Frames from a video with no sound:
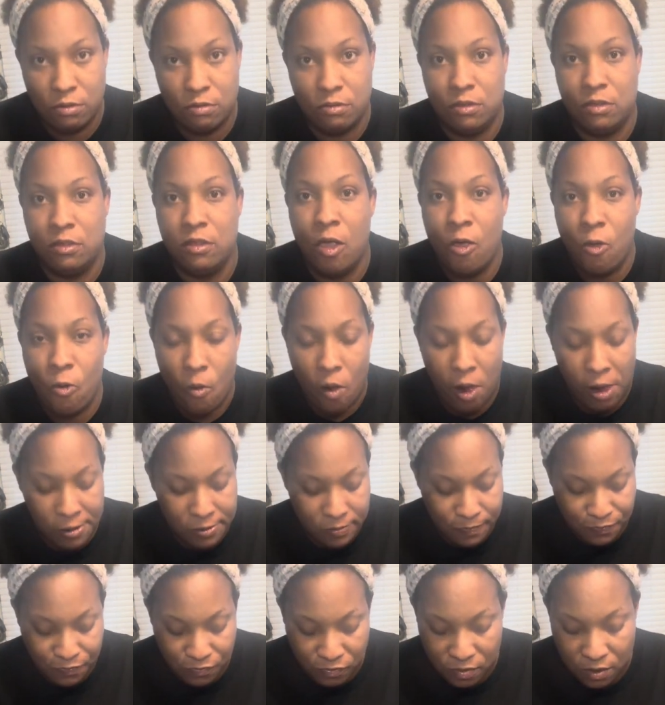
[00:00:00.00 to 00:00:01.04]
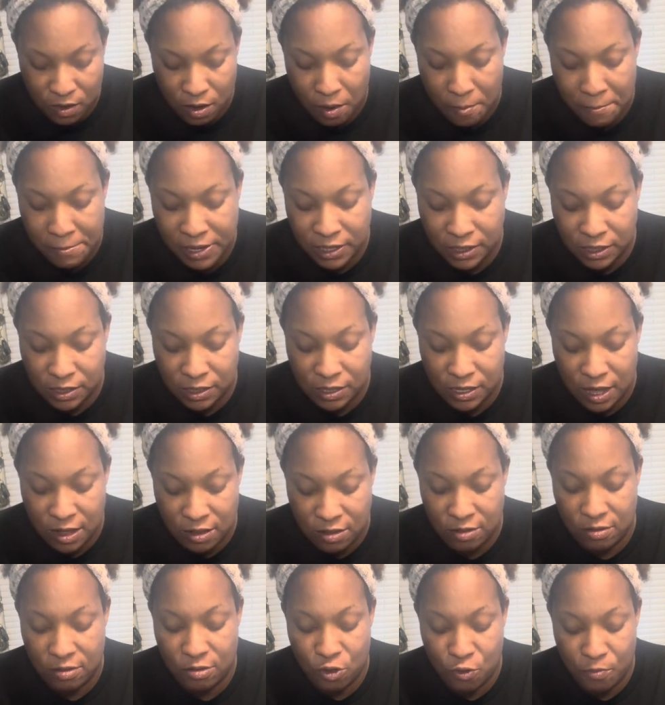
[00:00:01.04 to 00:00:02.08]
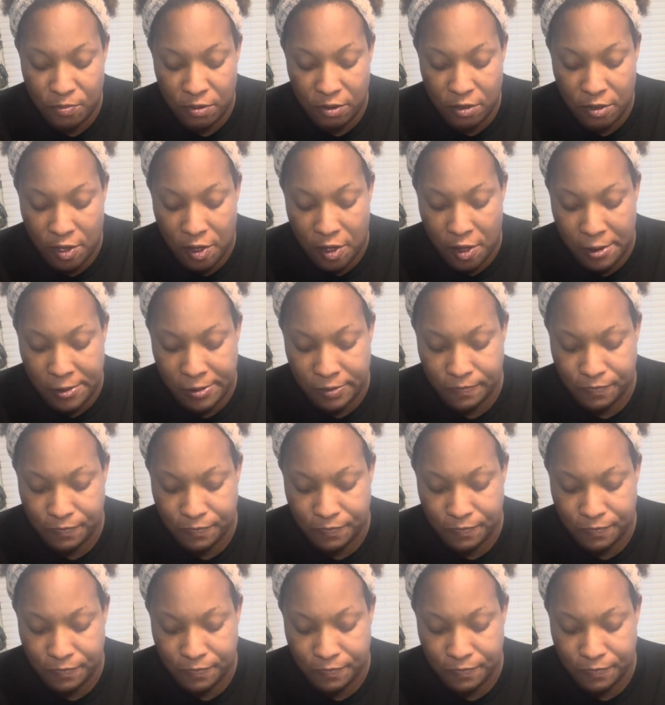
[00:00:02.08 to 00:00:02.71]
Lord, Beyond the Gates is super good.